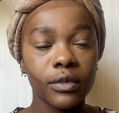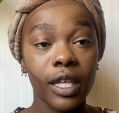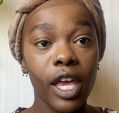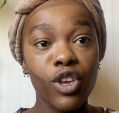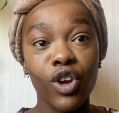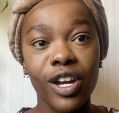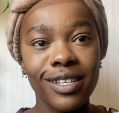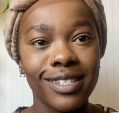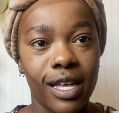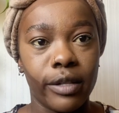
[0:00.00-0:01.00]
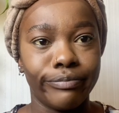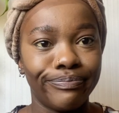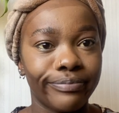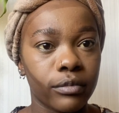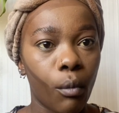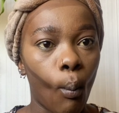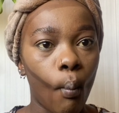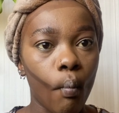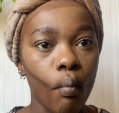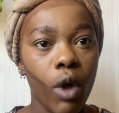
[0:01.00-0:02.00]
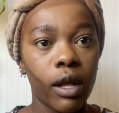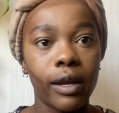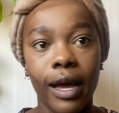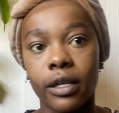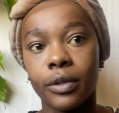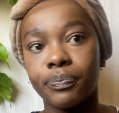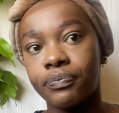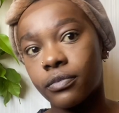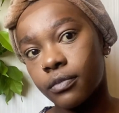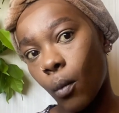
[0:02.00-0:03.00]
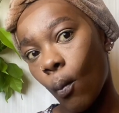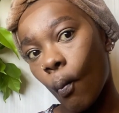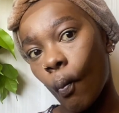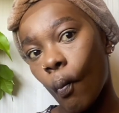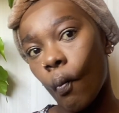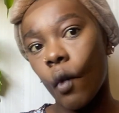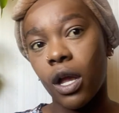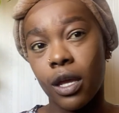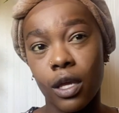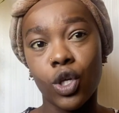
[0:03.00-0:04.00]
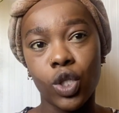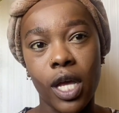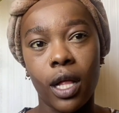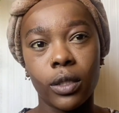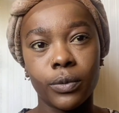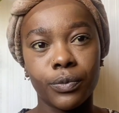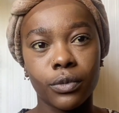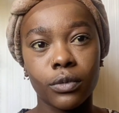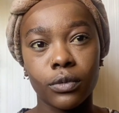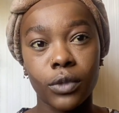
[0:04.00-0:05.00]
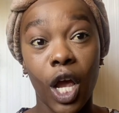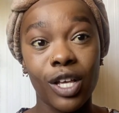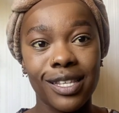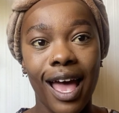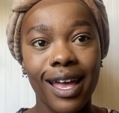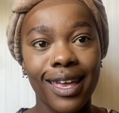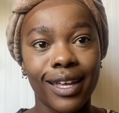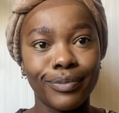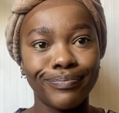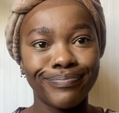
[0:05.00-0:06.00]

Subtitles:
Can you already tell? Like, can you tell? Because I can.